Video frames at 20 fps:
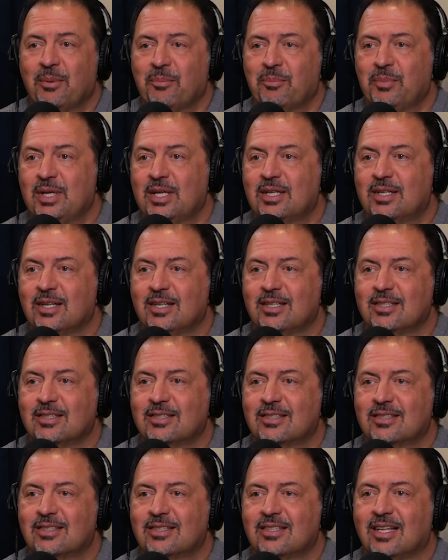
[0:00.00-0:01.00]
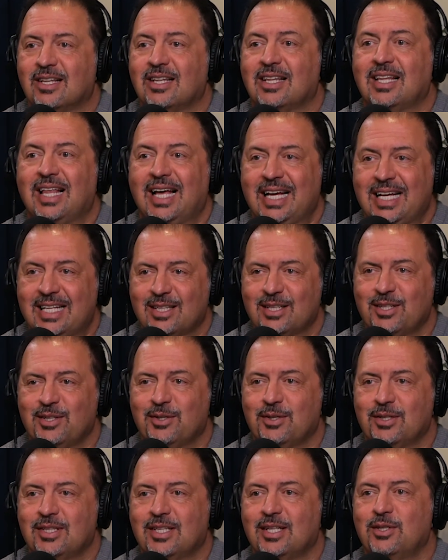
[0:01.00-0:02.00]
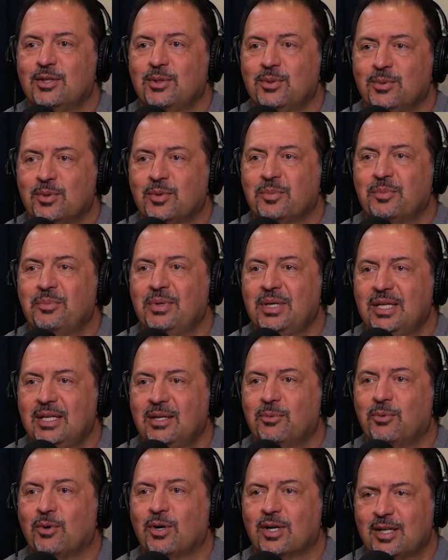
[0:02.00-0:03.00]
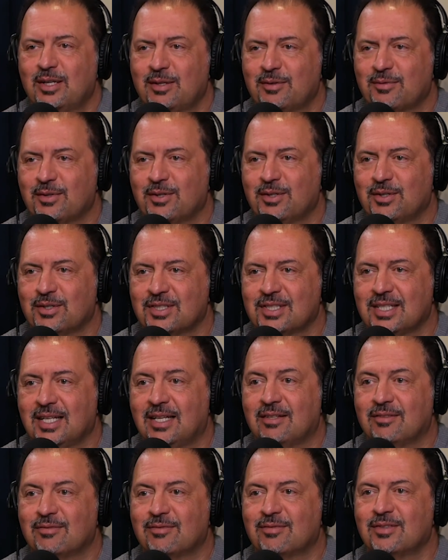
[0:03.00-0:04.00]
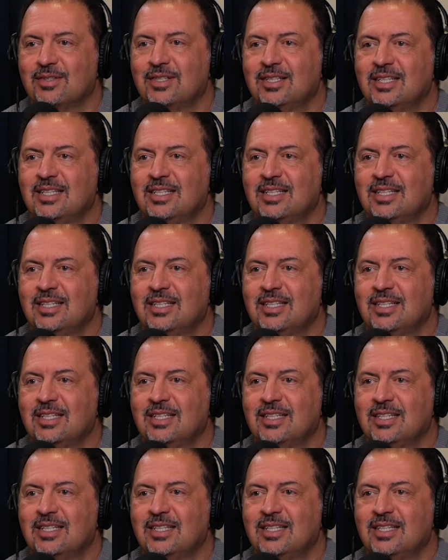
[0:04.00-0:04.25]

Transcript: Because the likelihood that you will be working for yourself